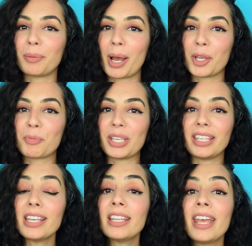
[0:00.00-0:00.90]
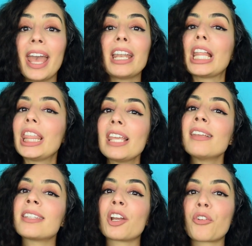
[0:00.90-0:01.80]
in my opinion, and I think
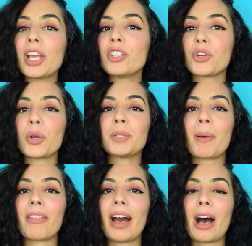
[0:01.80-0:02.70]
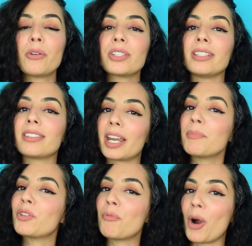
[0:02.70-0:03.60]
is a great choice by the house in
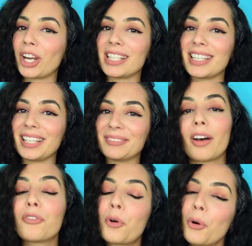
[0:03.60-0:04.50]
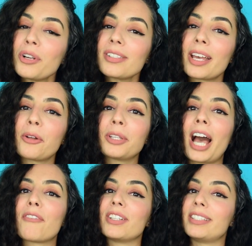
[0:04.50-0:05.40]
terms of marketing. Of course, I only
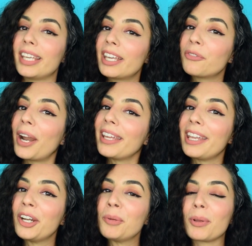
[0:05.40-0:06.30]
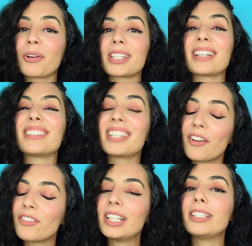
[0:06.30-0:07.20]
have a decant right here because I
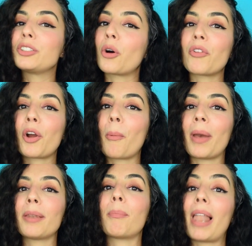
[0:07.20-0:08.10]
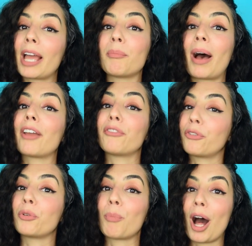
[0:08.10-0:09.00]
definitely don't recommend blind buying
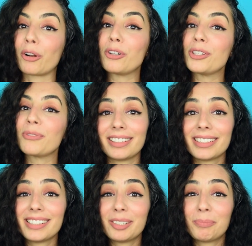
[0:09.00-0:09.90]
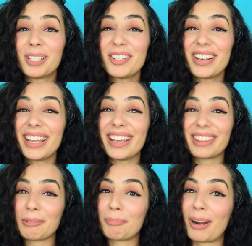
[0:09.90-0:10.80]
full bottles, especially
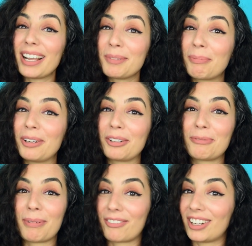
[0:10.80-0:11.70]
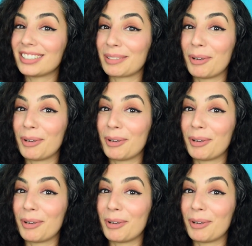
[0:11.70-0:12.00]
at the price point of Parfums de